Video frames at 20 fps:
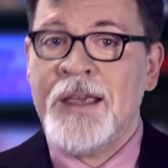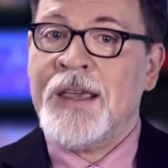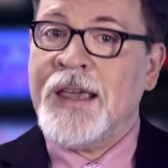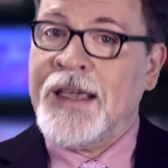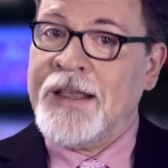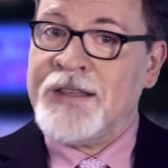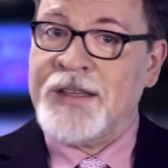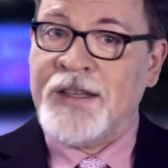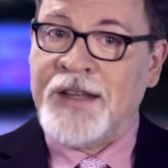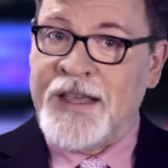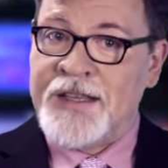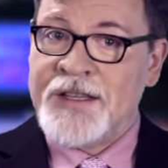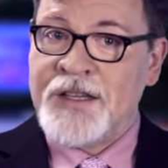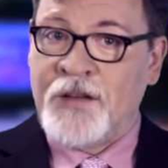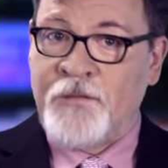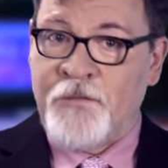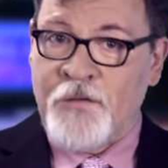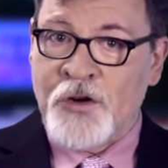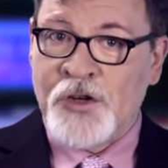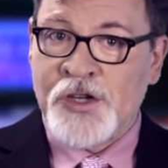In today's
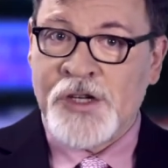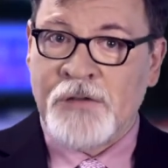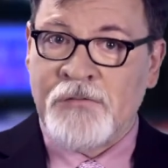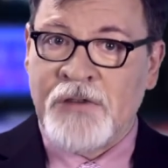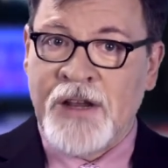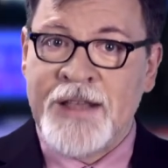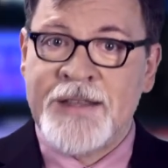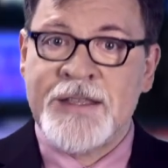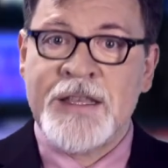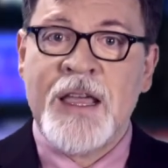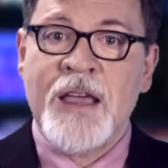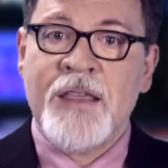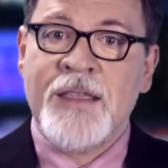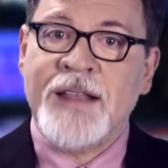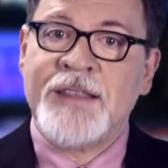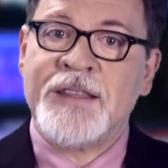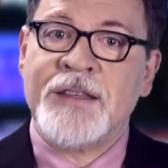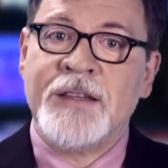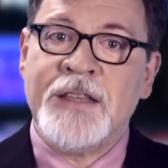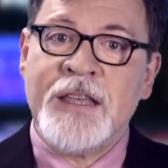conversion rates,
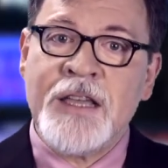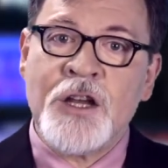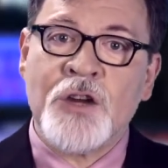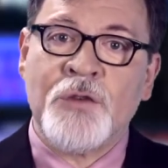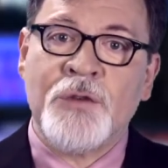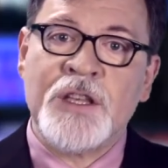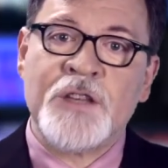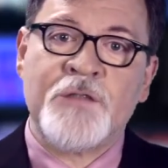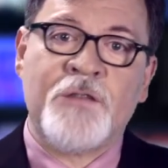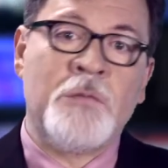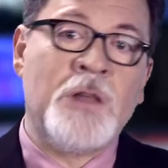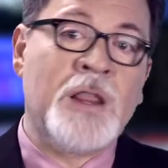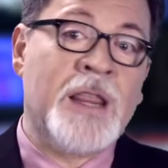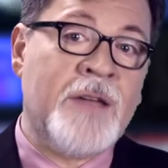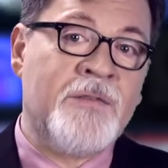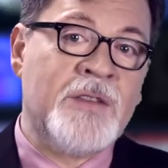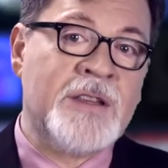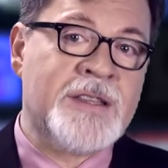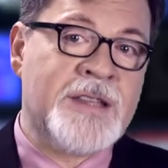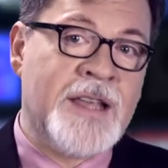that's an increase from
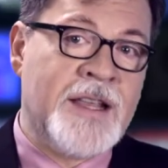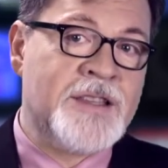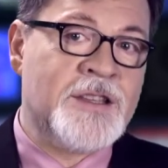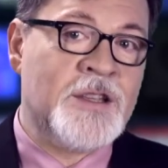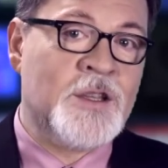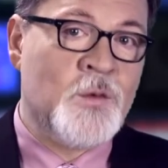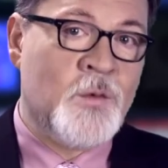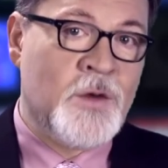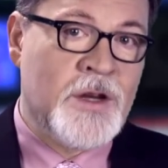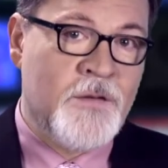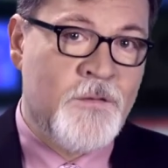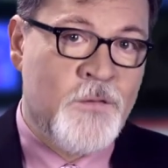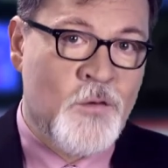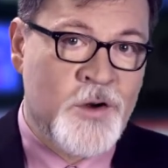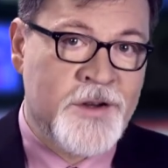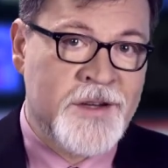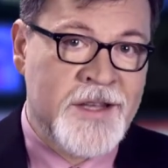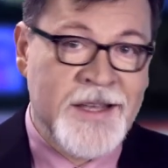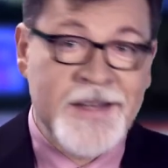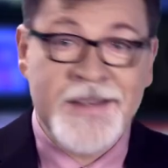11 cents in
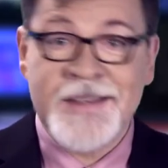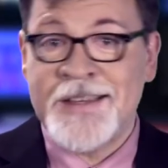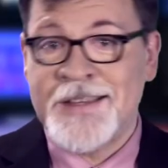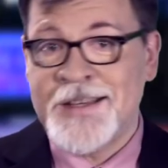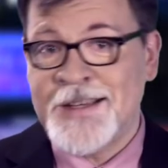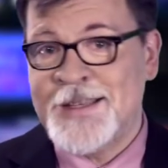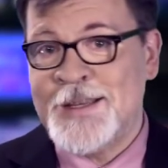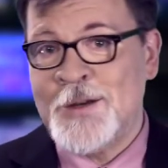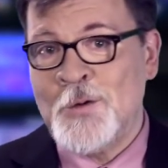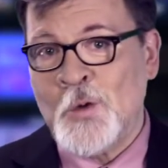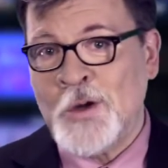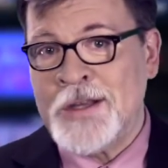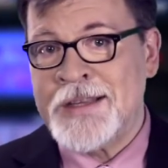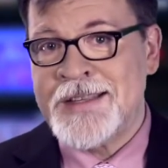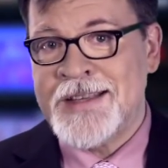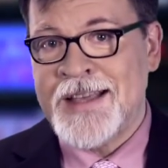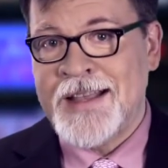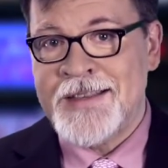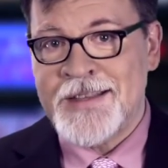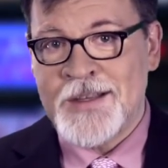2014 to 61
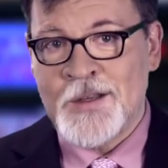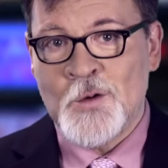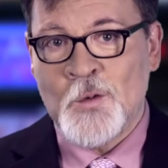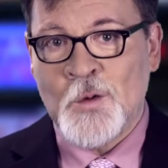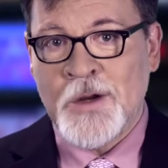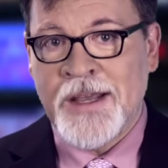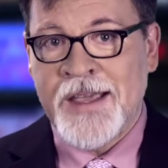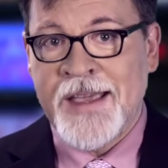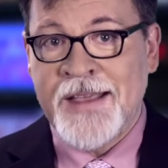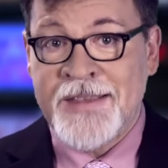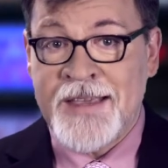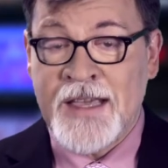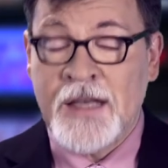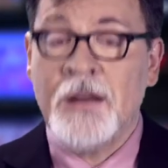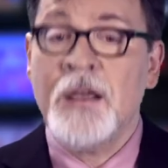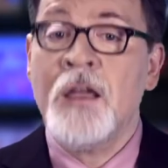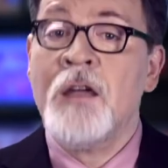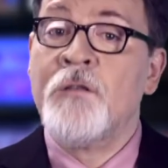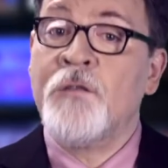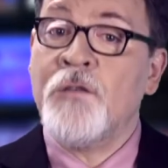cents in 2018
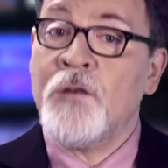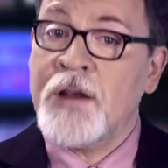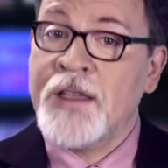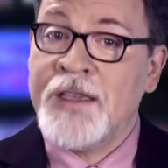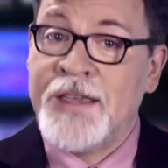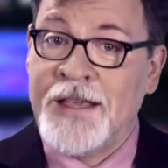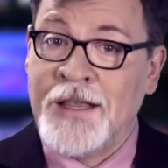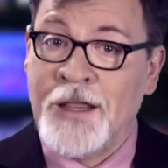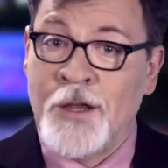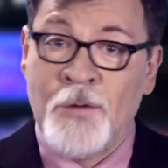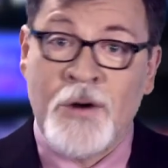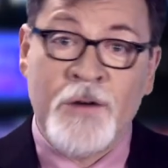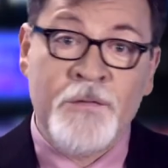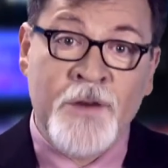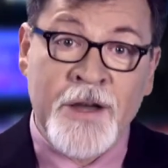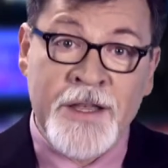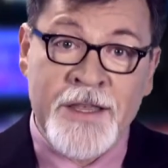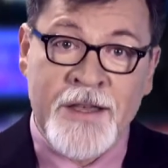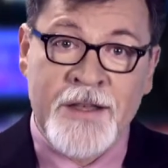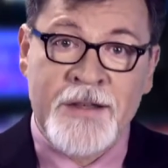for a kilo of
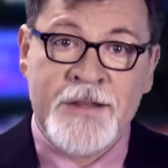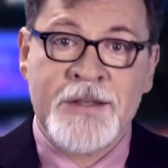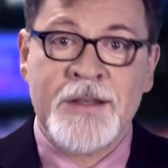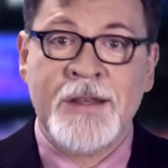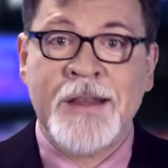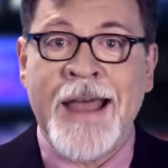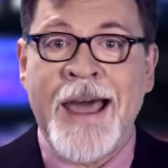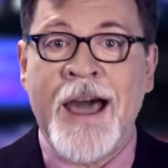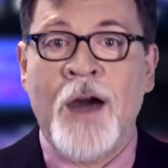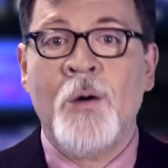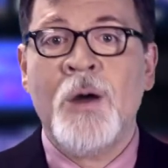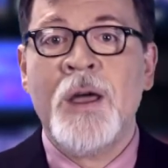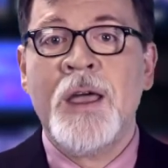onions. Now,